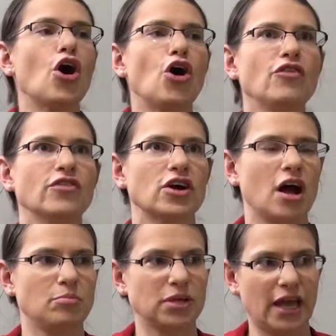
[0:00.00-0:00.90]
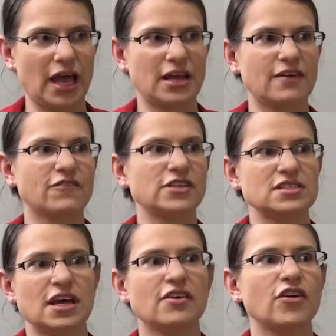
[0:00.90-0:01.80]
overcomplicating it for the
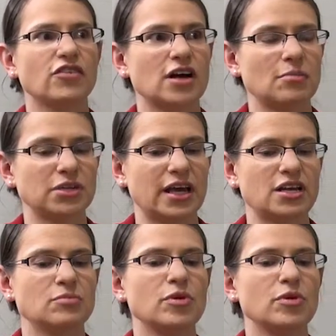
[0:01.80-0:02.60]
sake of overcomplicating, mm-hmm.